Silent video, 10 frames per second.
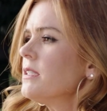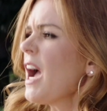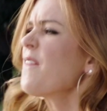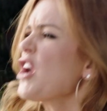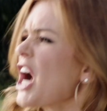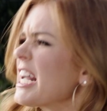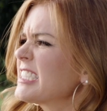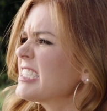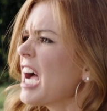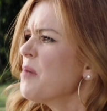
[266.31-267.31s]
Have you got
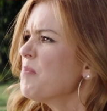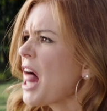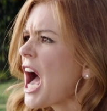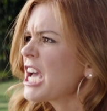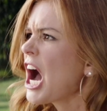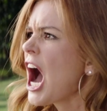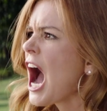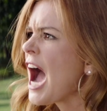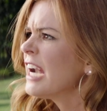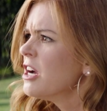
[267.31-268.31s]
sunblock on?